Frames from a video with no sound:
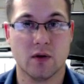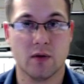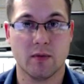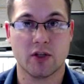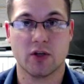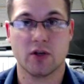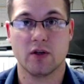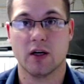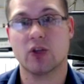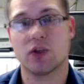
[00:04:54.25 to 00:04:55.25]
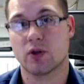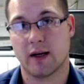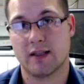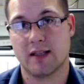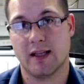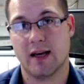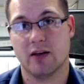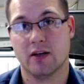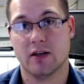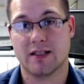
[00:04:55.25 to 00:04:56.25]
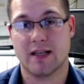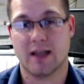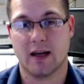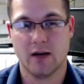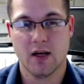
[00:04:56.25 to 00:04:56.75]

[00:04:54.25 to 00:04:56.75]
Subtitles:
I'm going to show you a trick to that here in a second.